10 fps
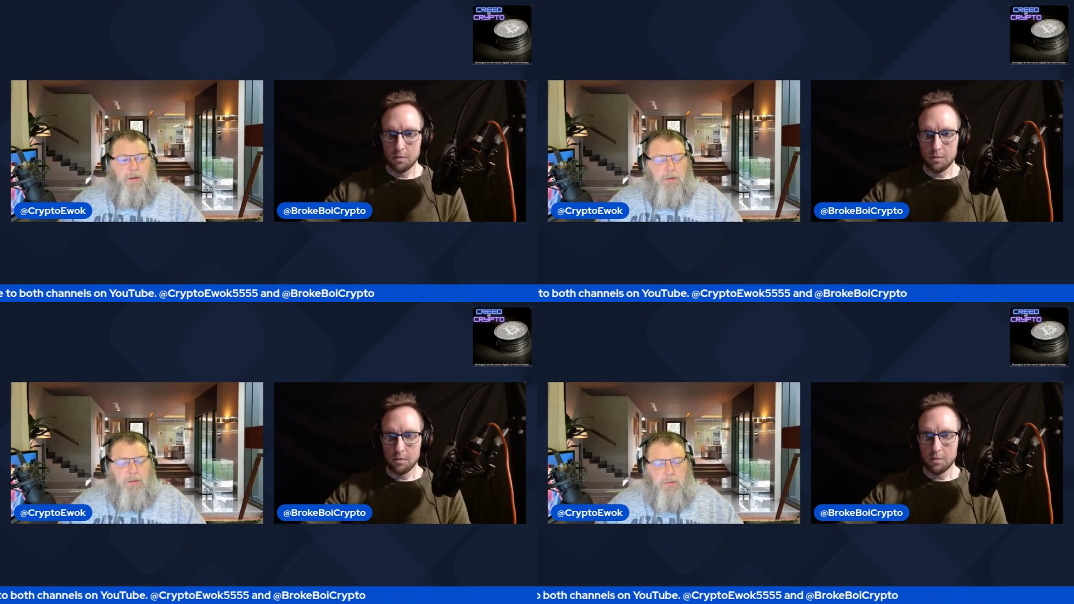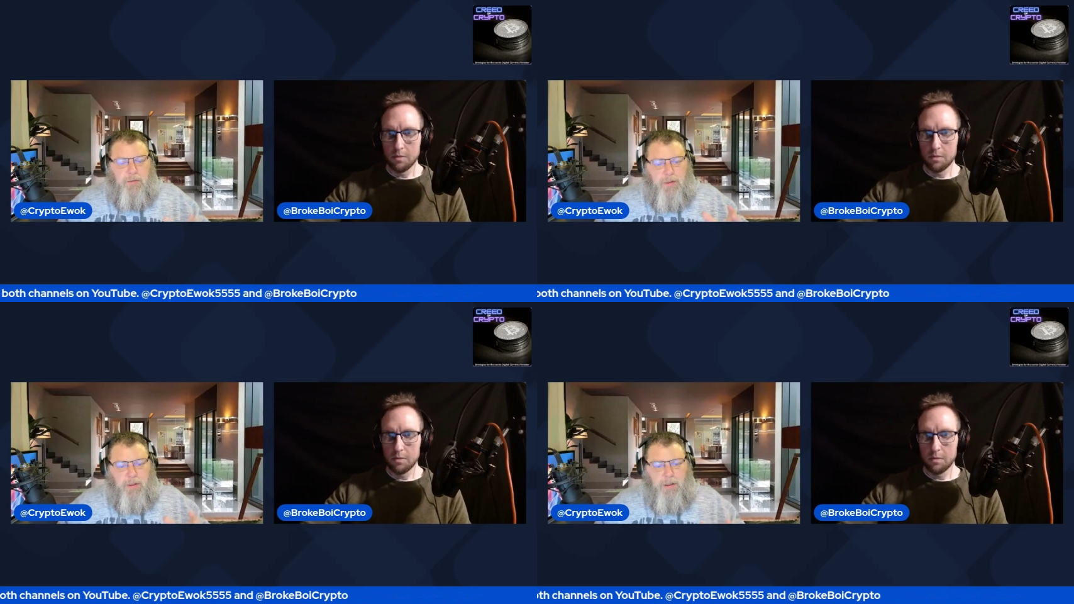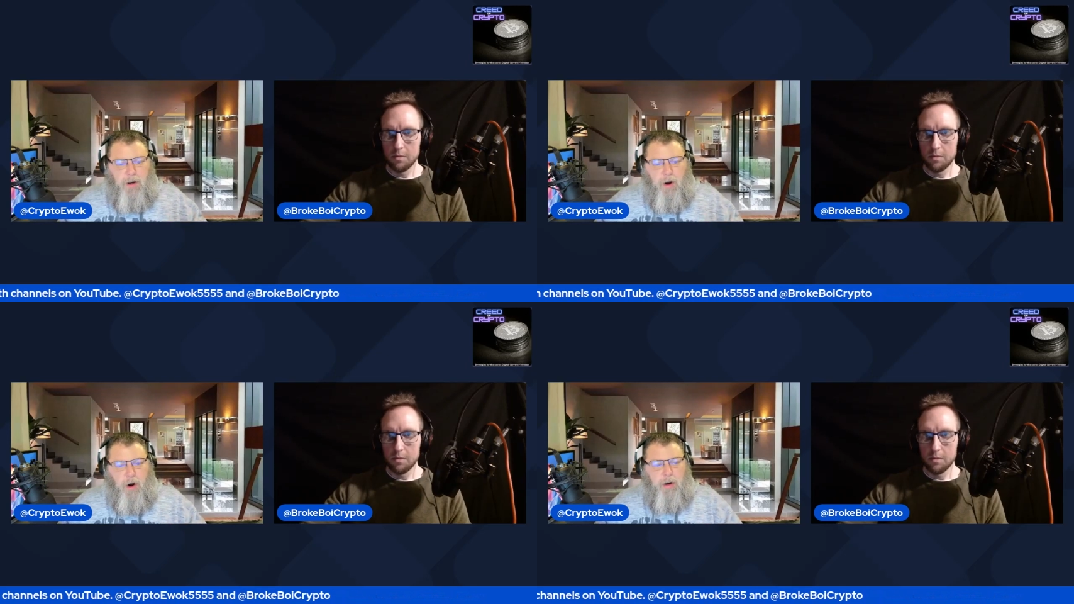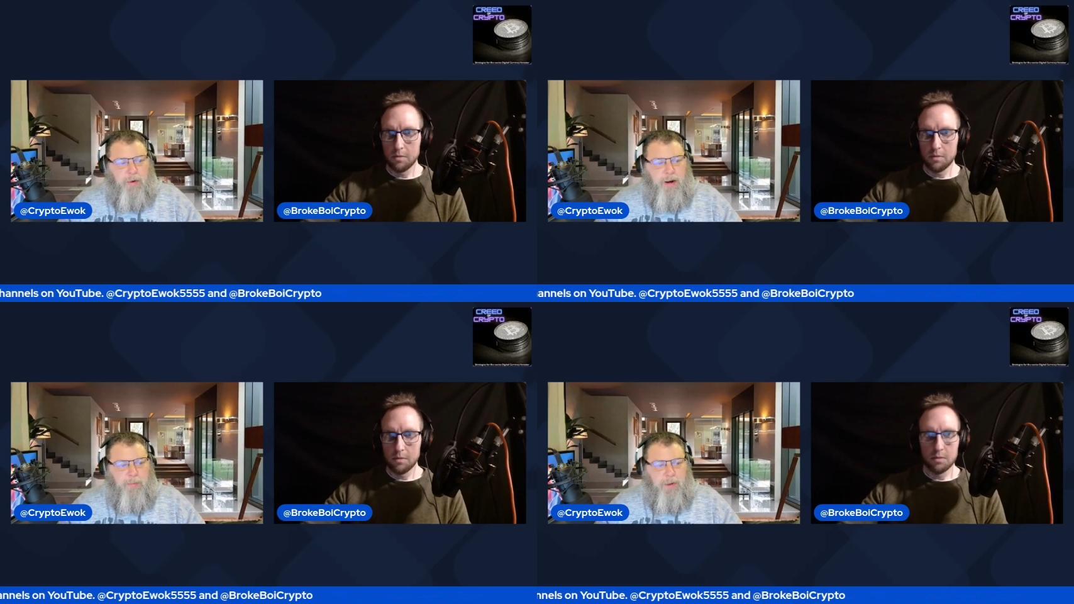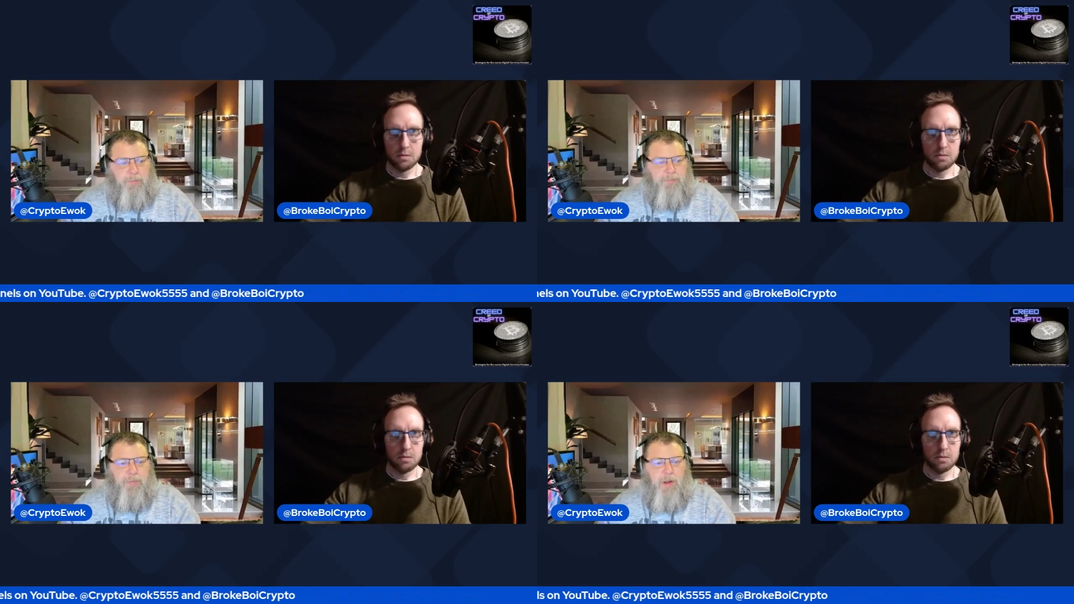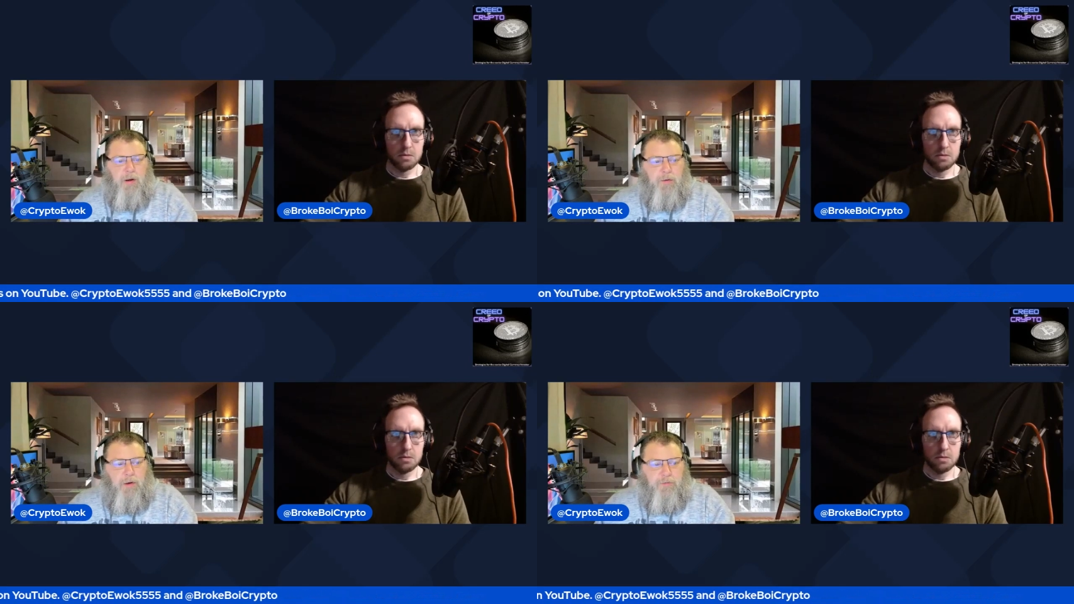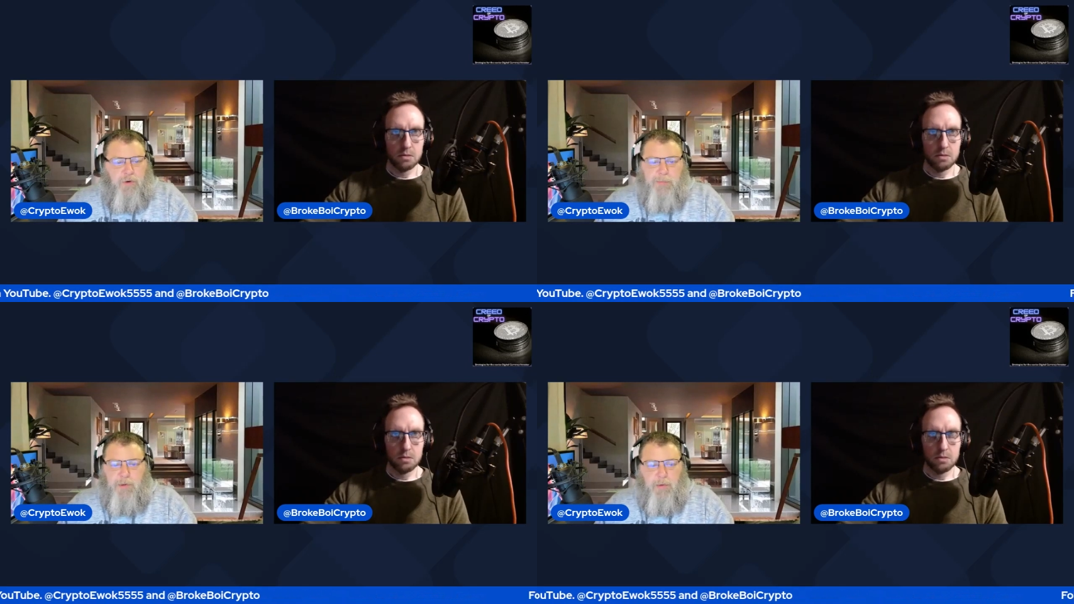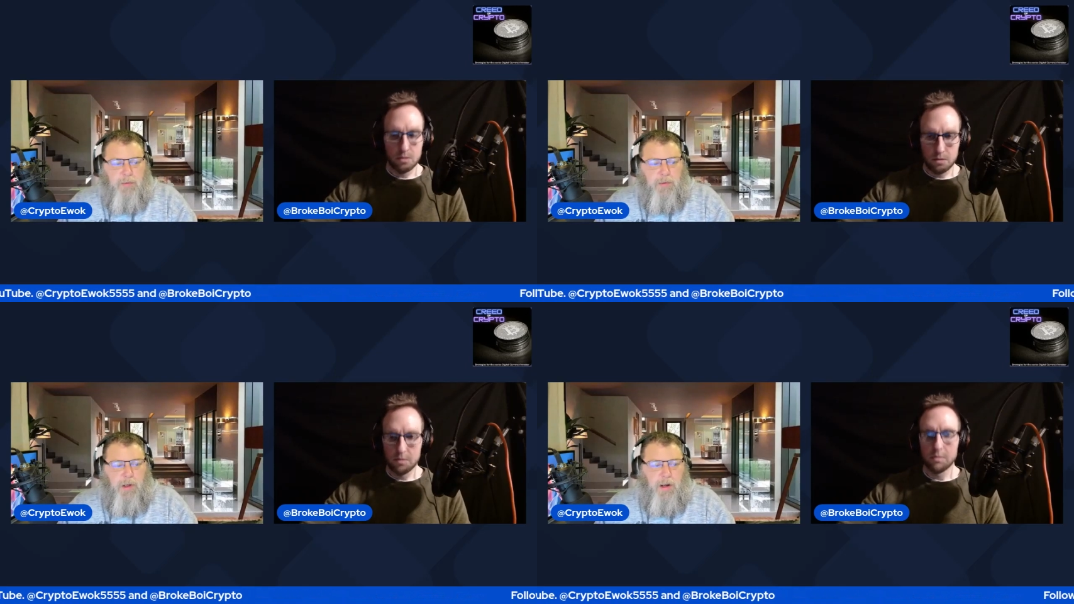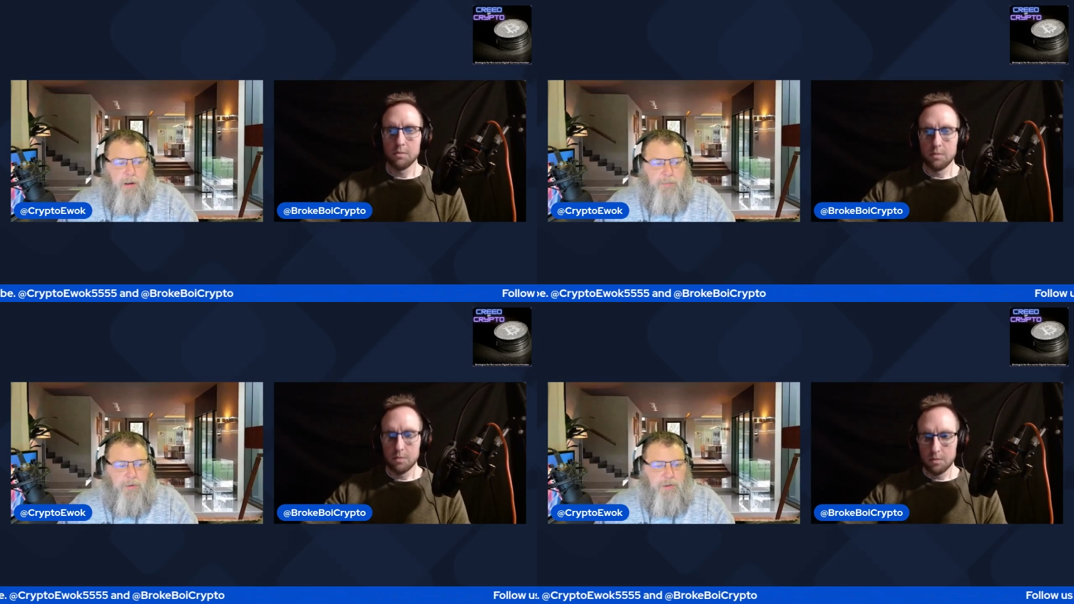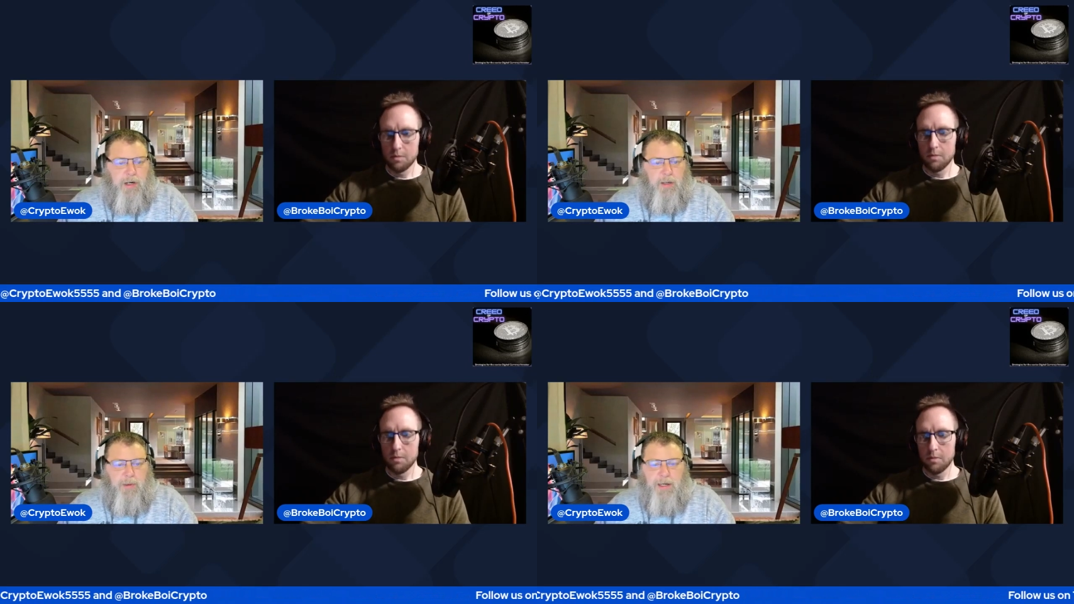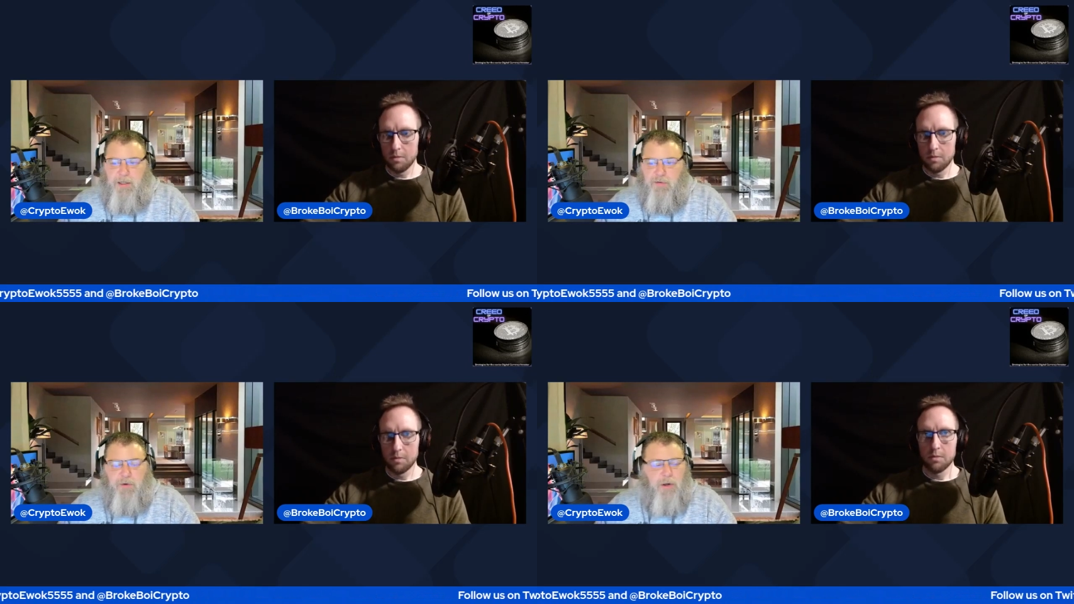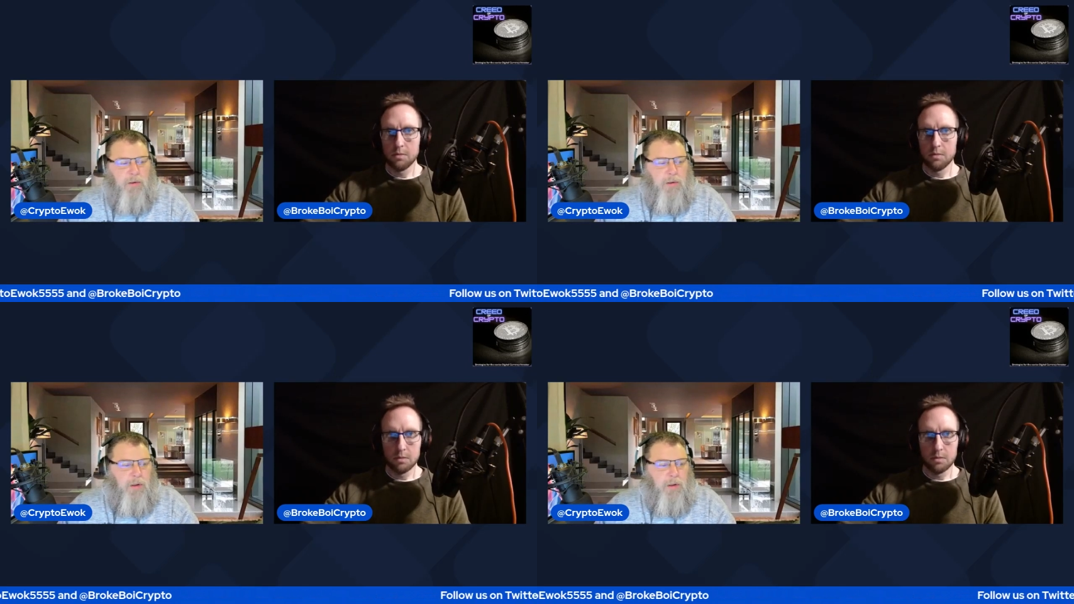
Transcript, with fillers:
Speaker 1: the on ramping of, of, crypto. Um, they're trying to make it difficult.